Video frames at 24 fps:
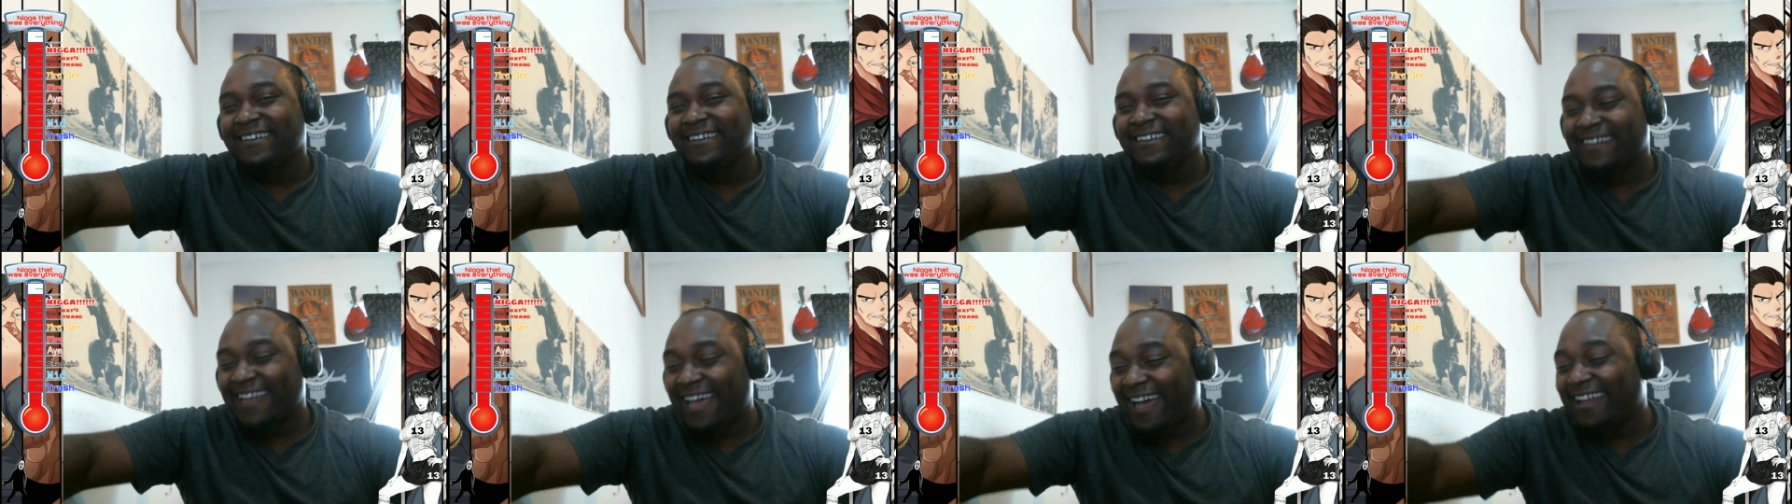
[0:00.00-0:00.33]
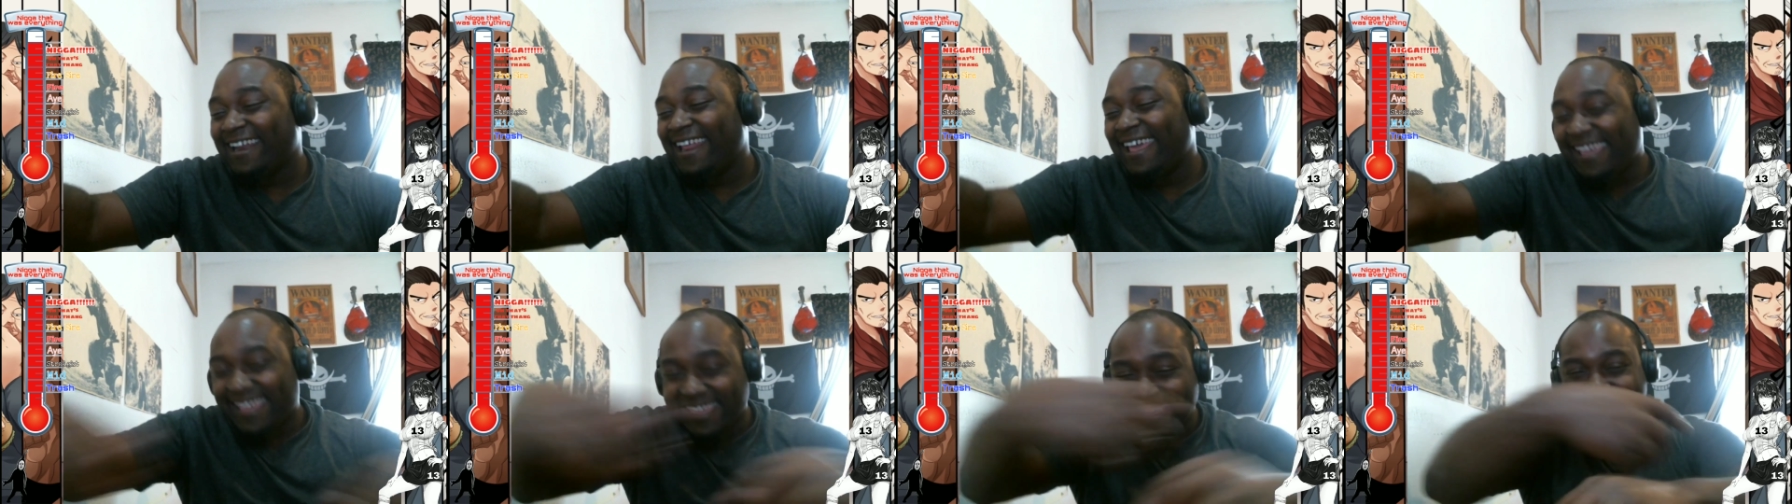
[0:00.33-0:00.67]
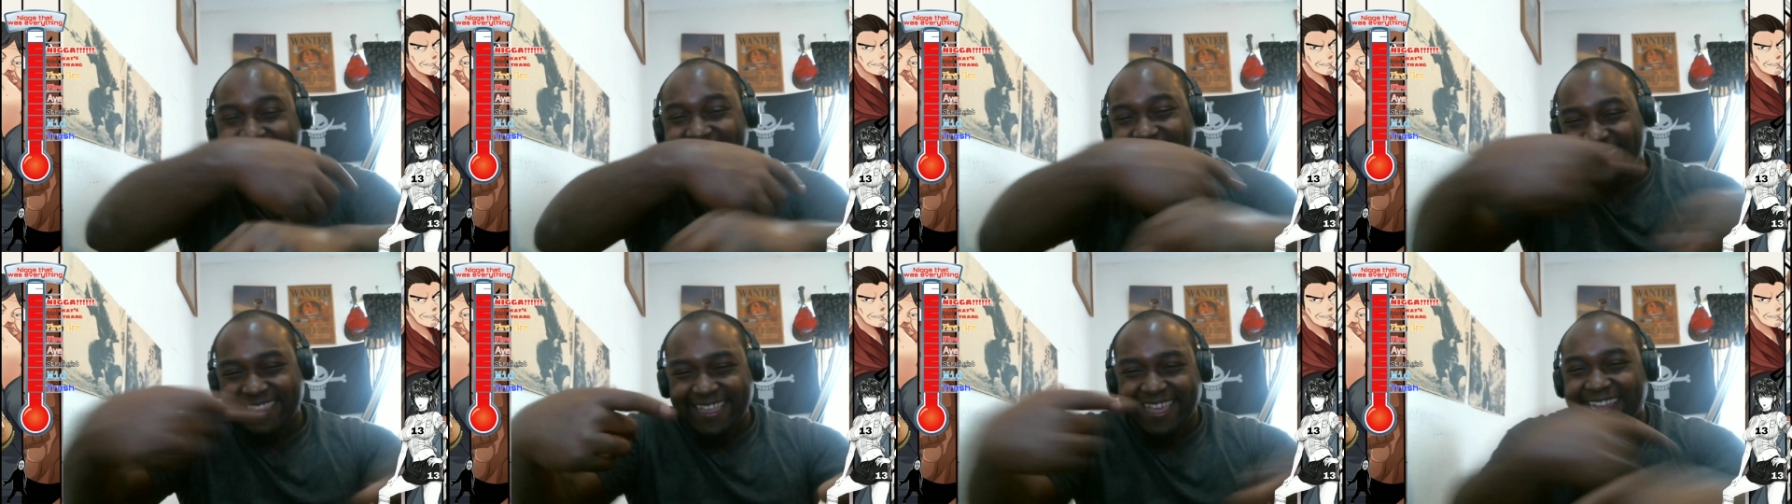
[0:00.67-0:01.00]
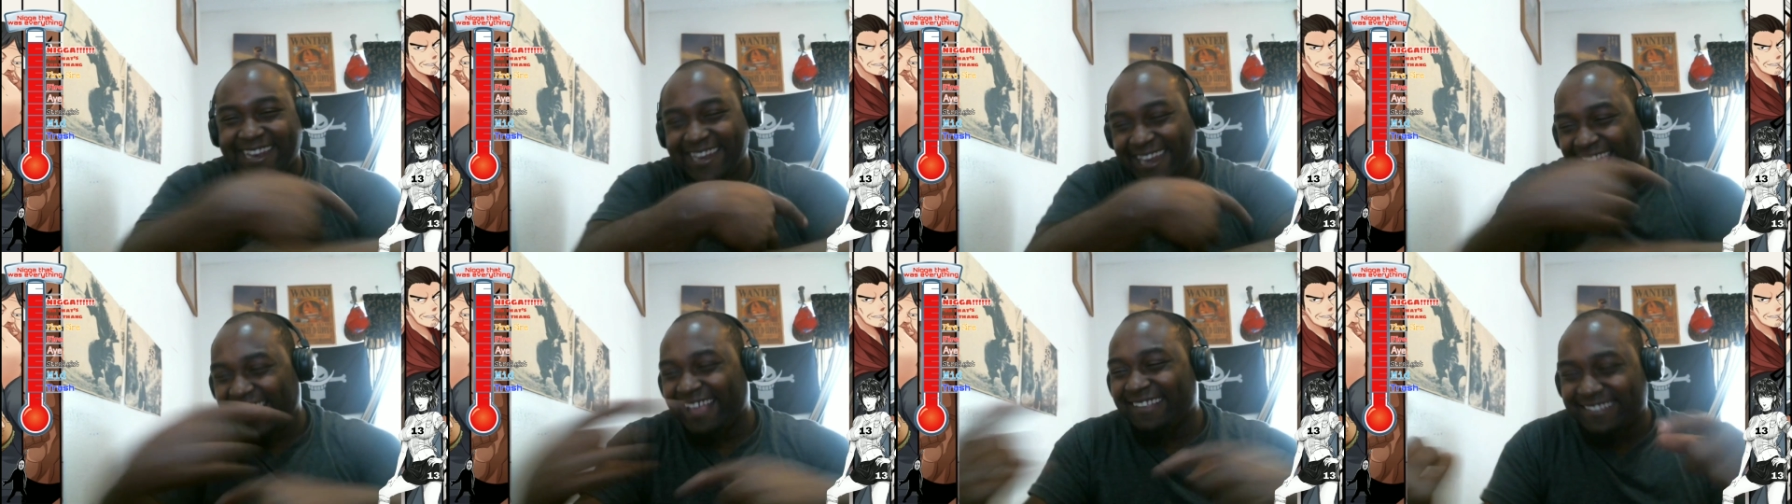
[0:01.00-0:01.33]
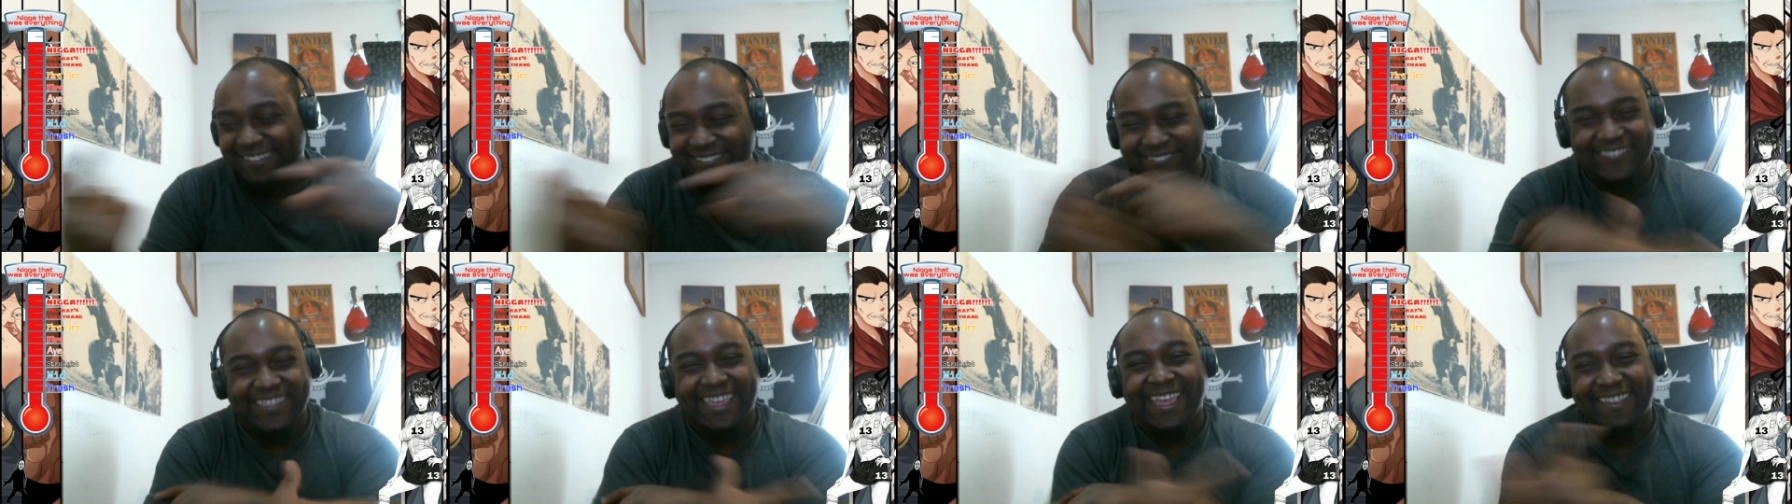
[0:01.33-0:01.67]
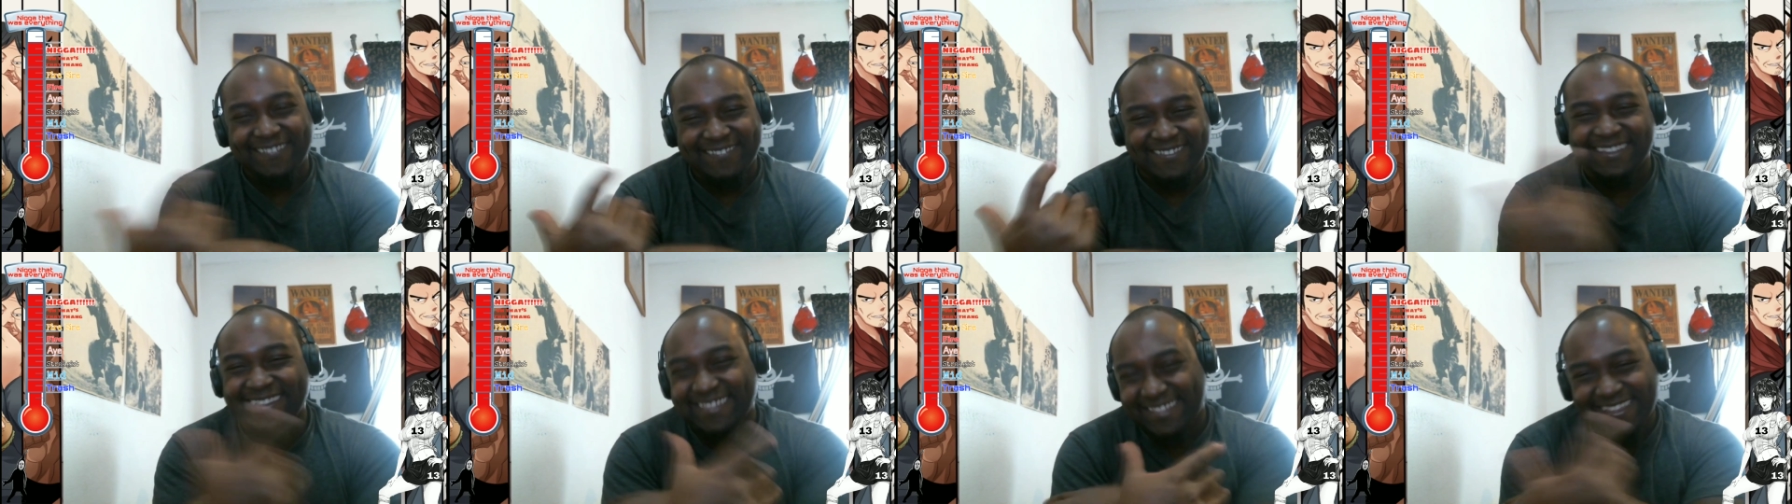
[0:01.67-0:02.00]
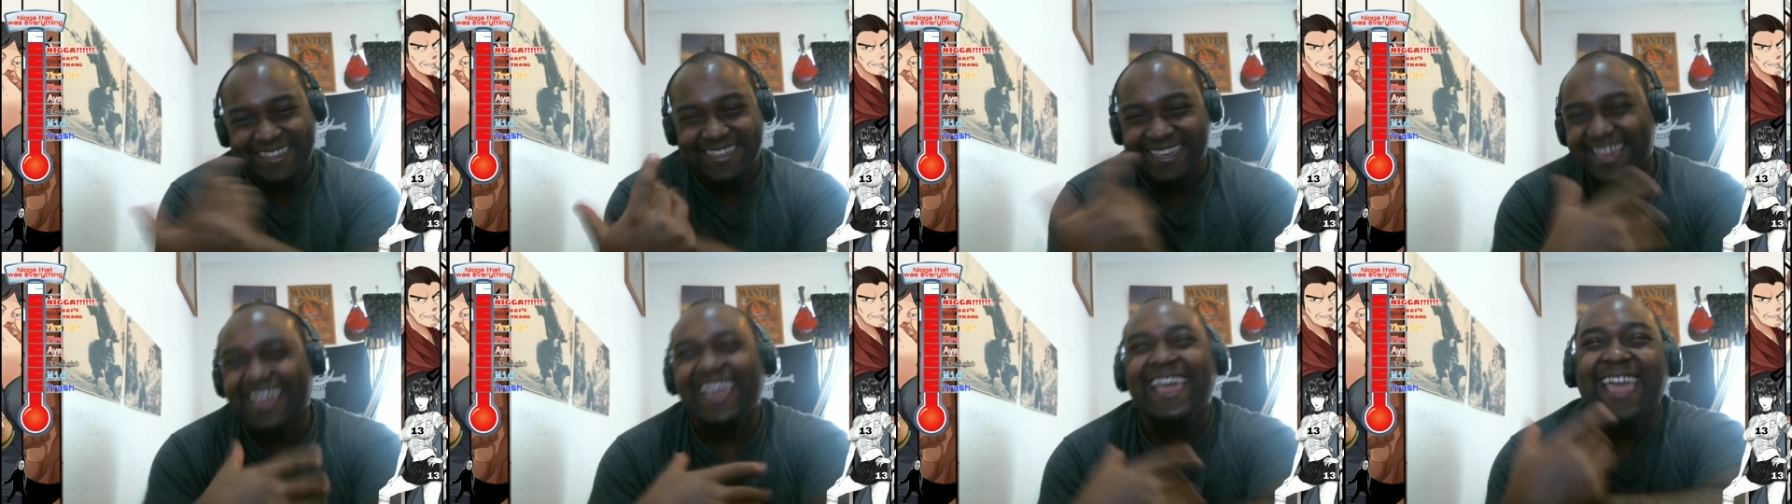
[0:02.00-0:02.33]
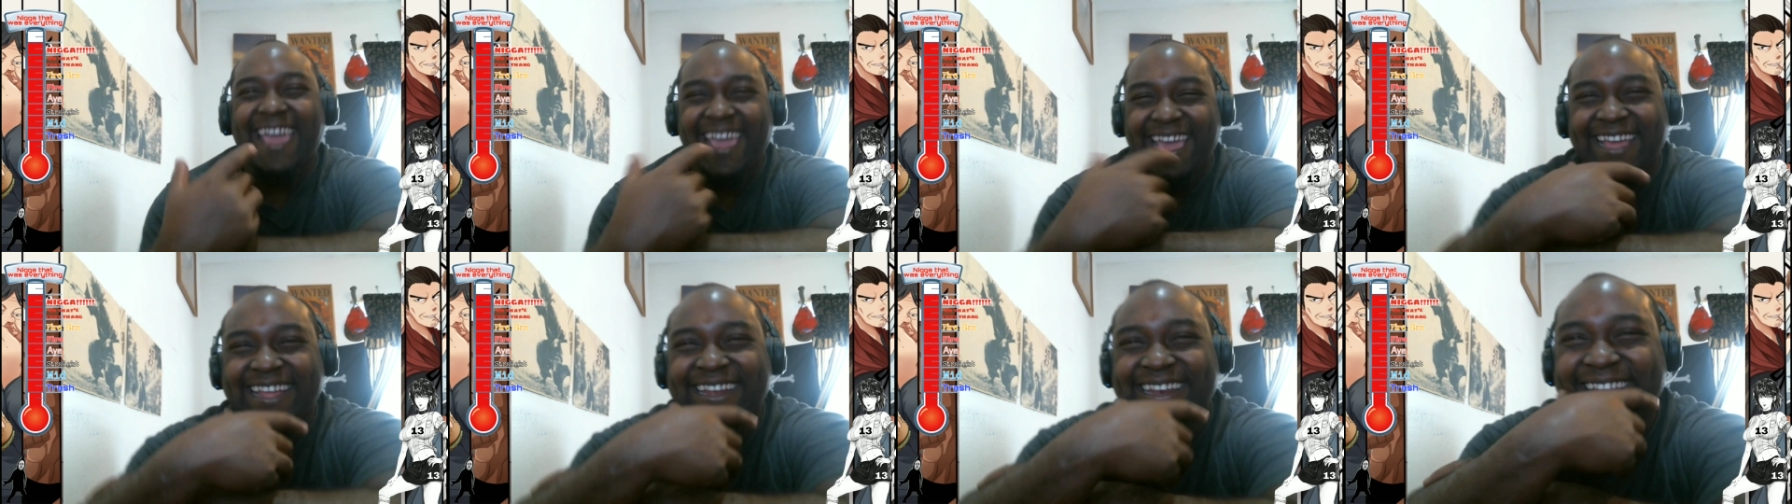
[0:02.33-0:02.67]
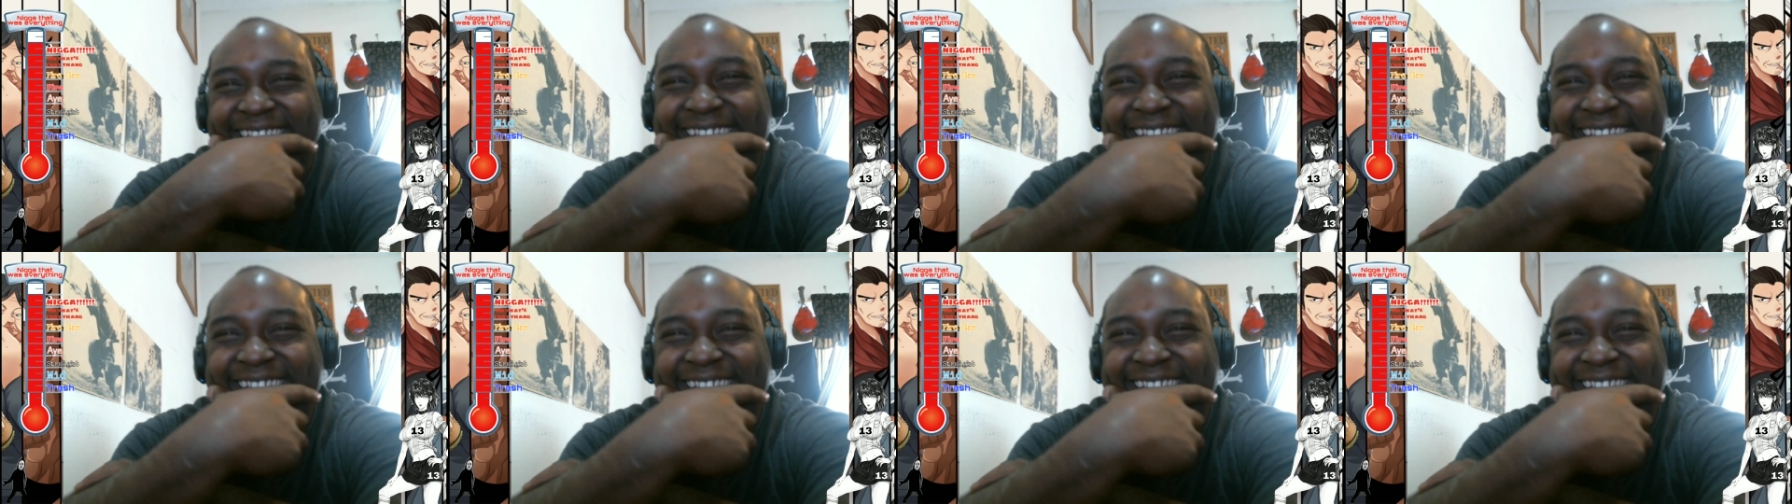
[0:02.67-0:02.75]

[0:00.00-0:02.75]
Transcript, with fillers: now they can get their laser beams again.